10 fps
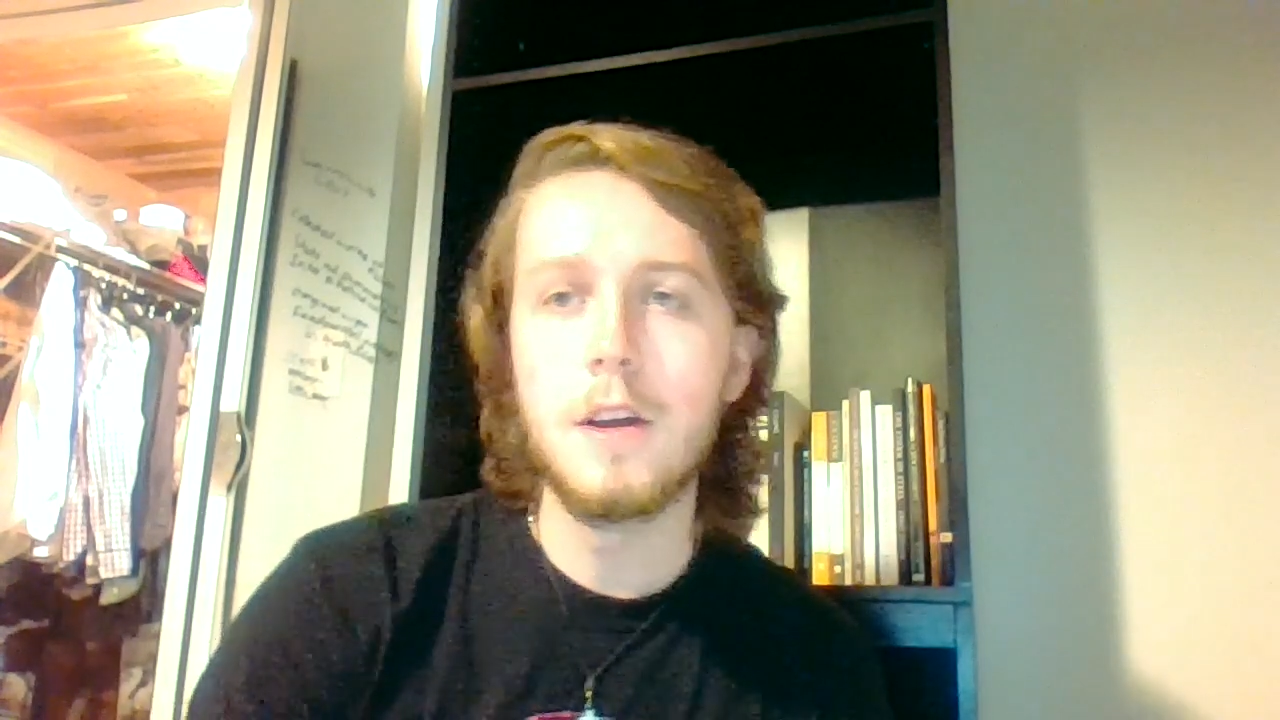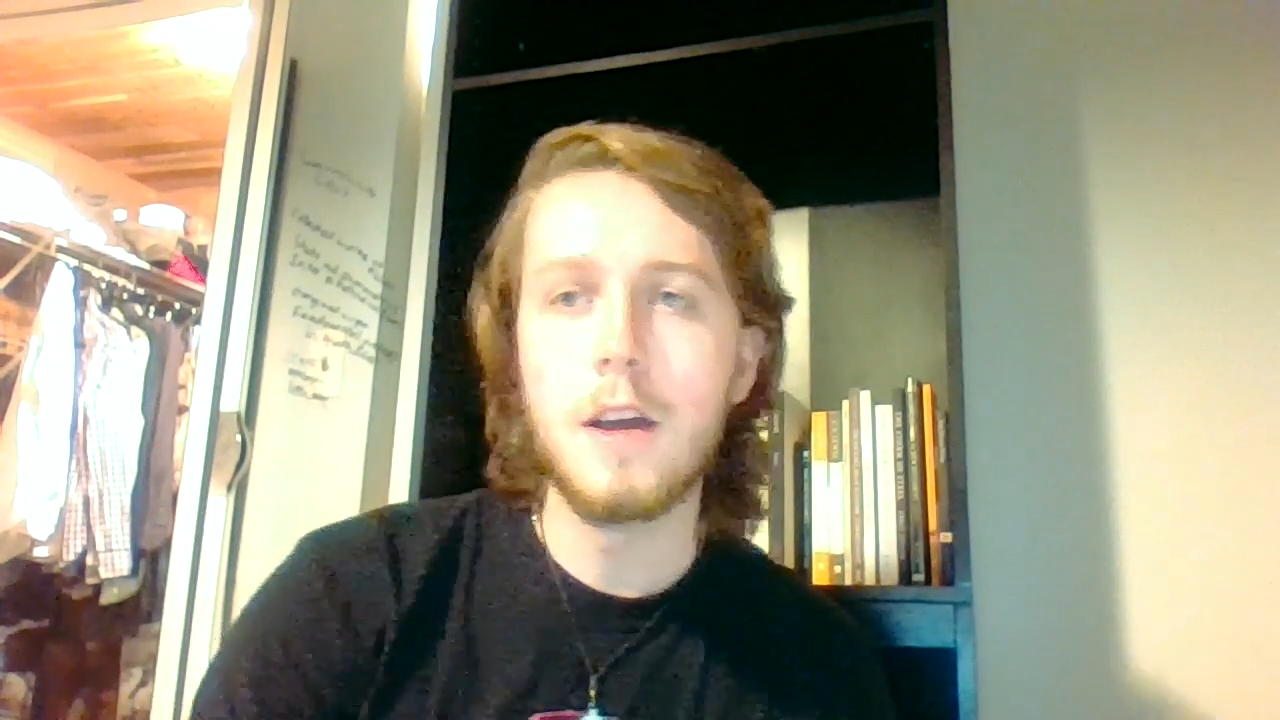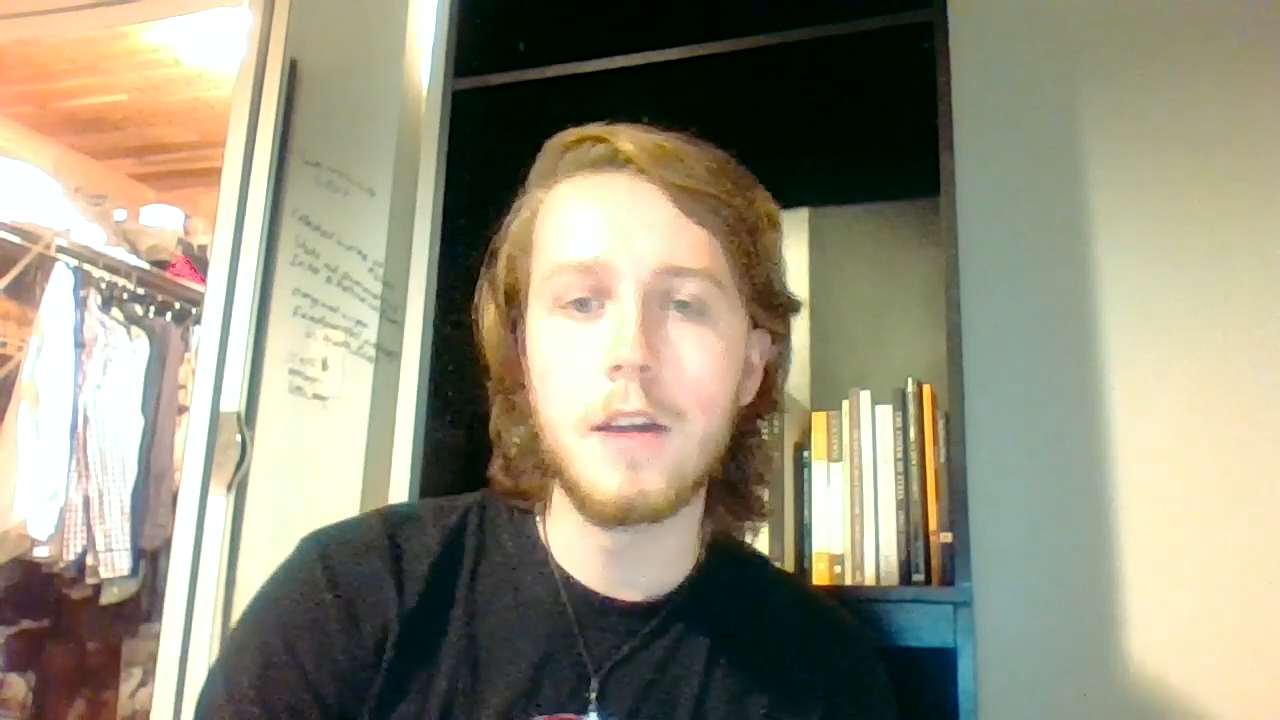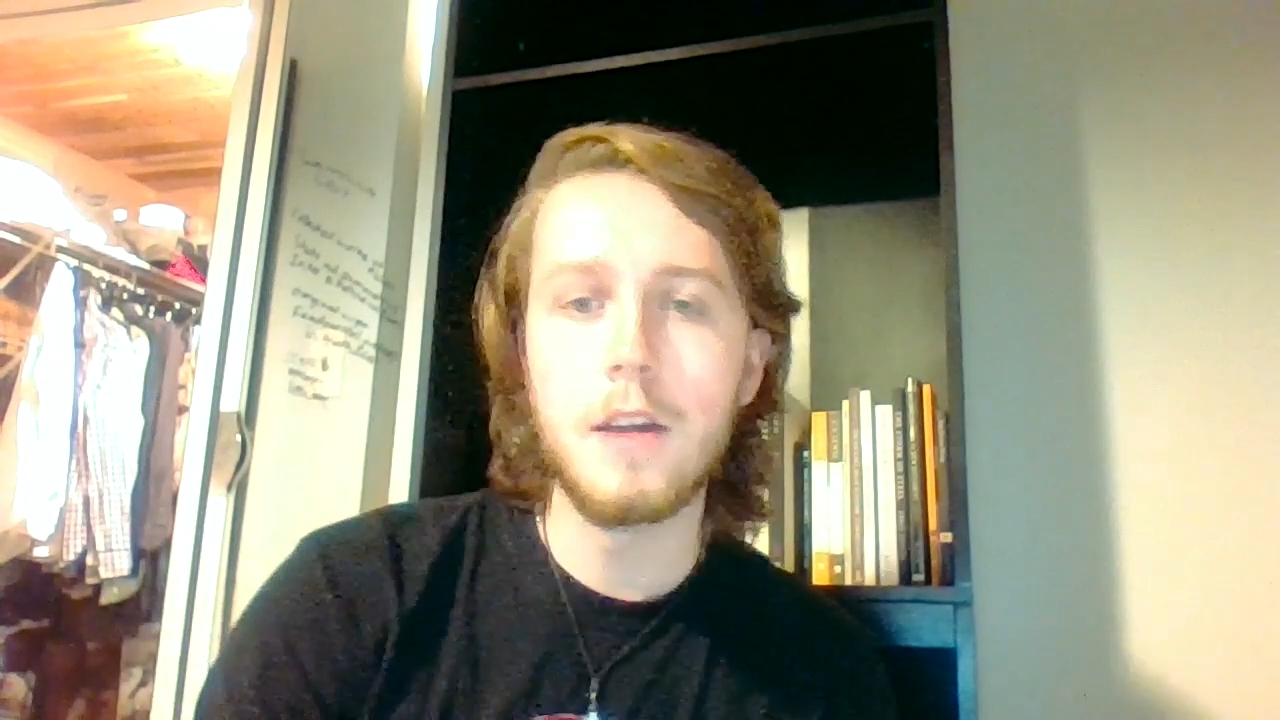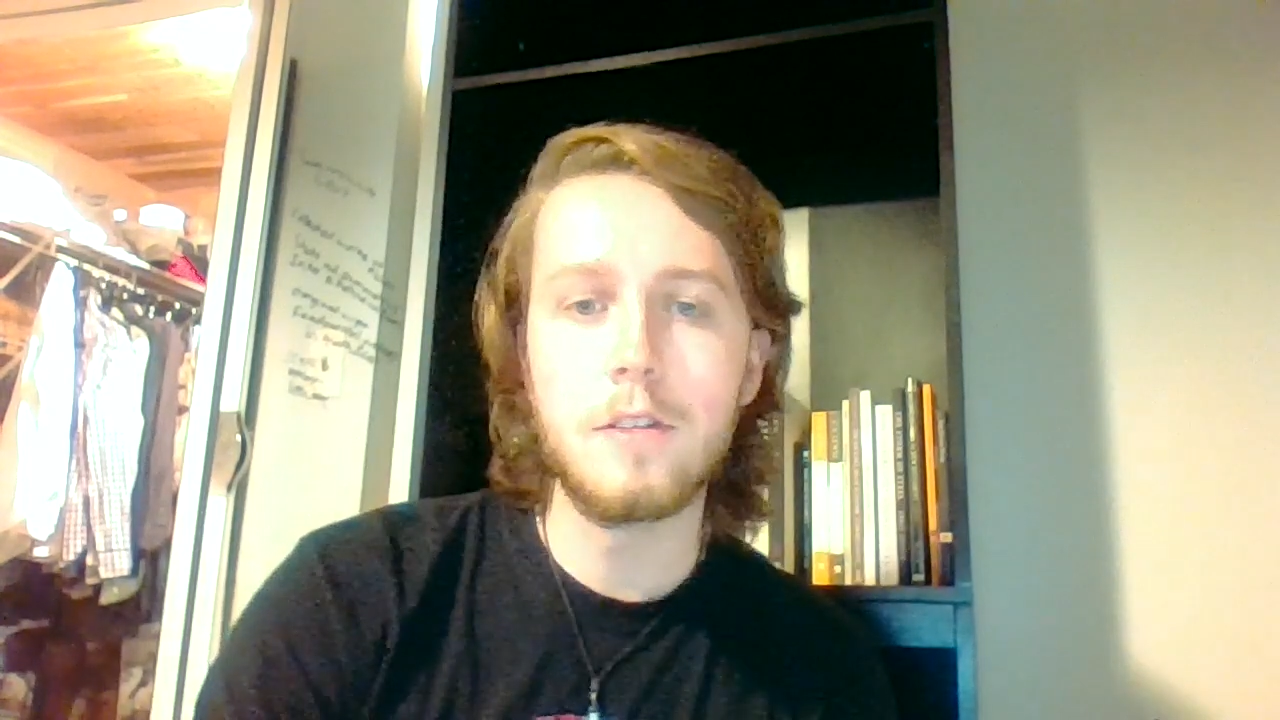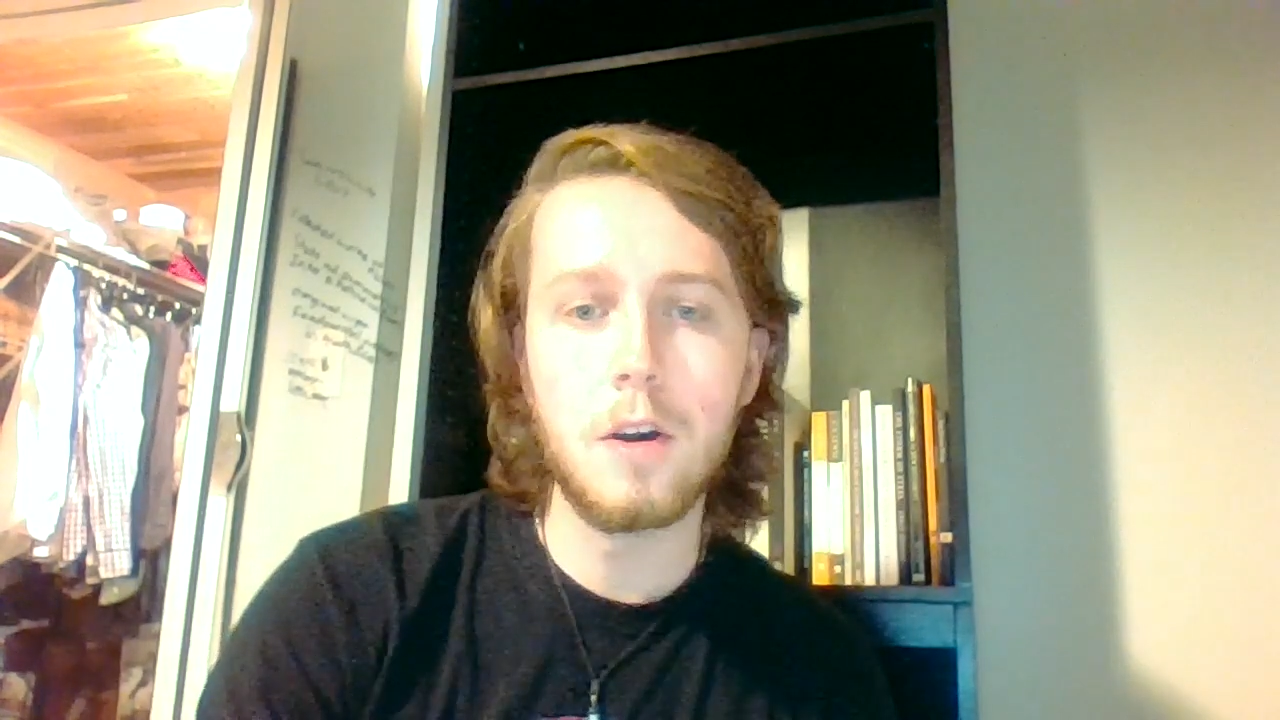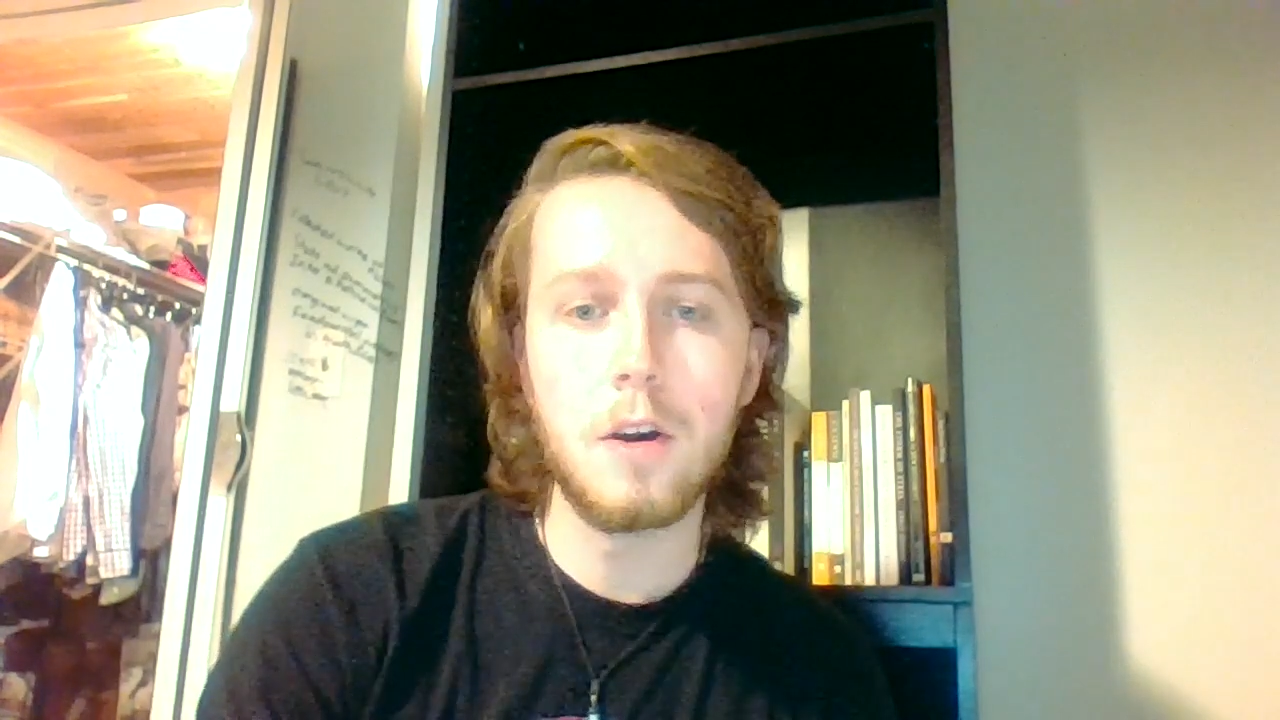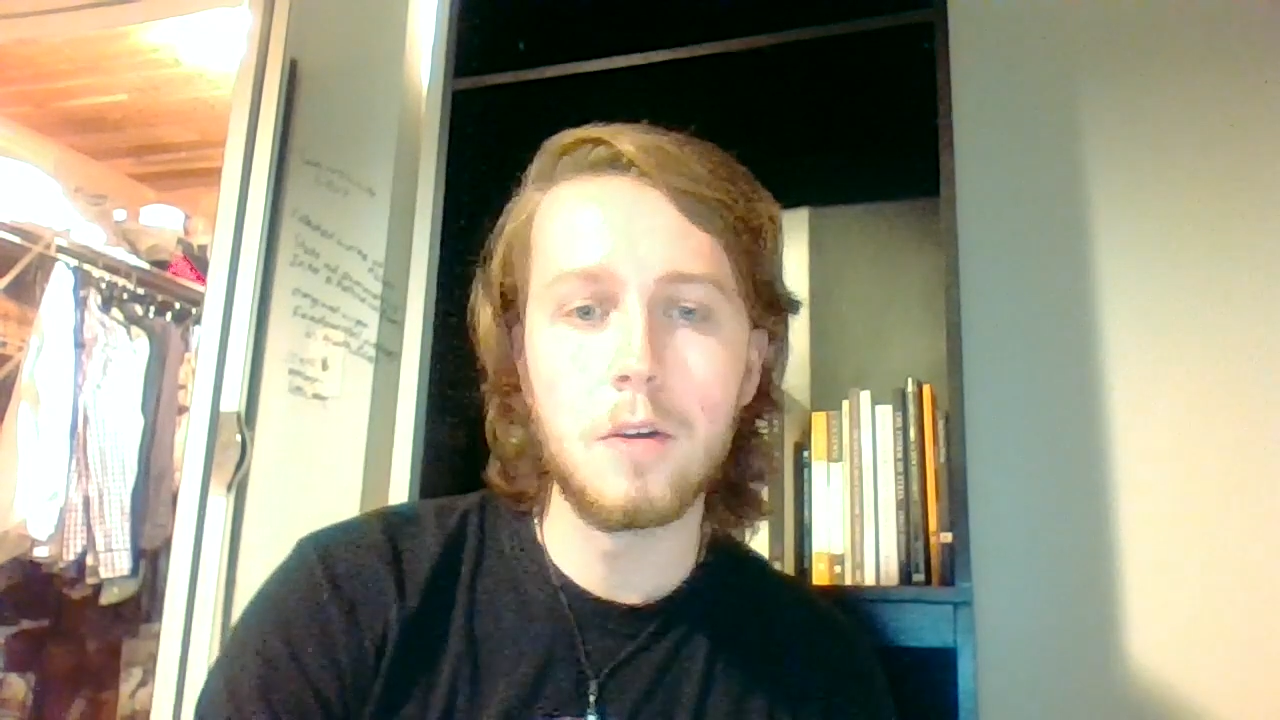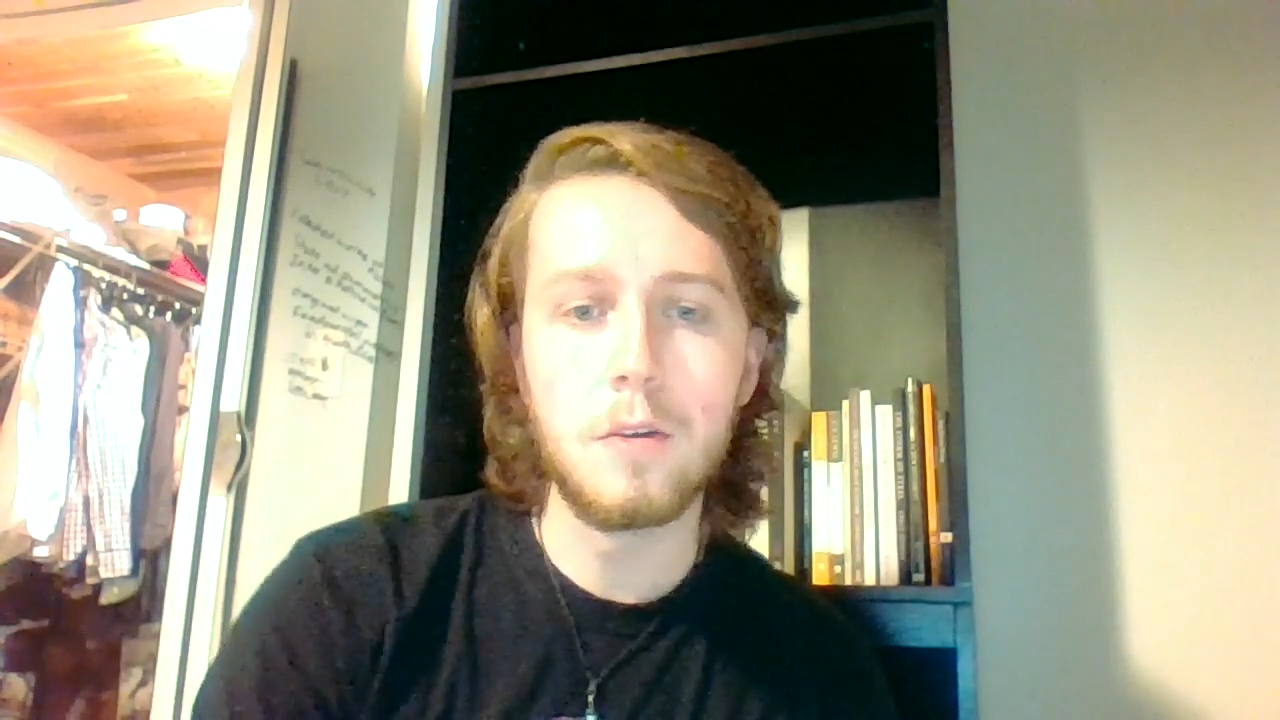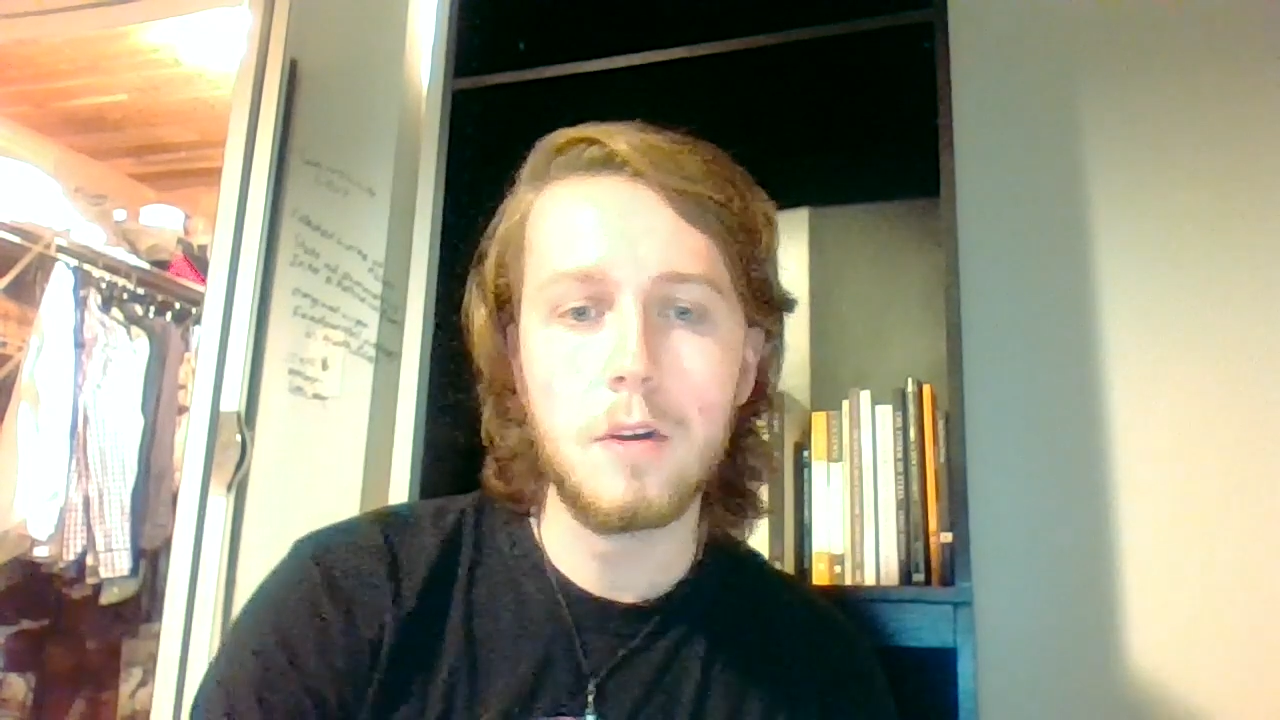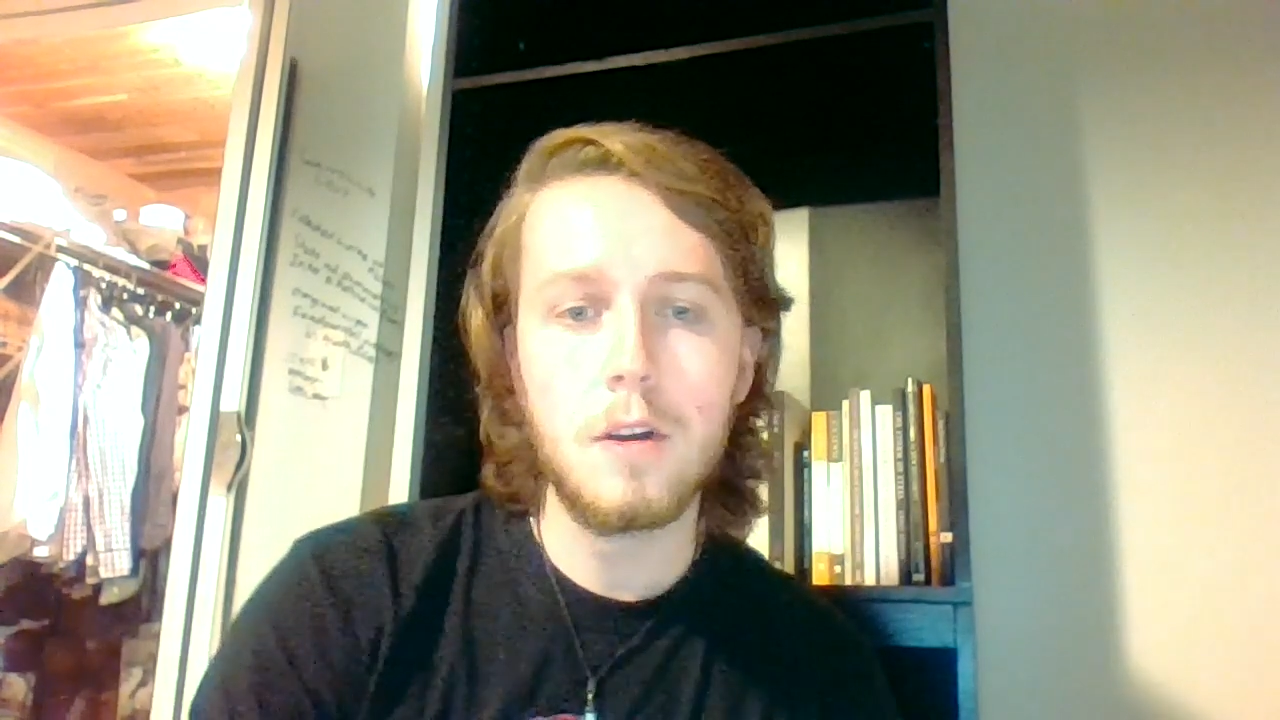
And so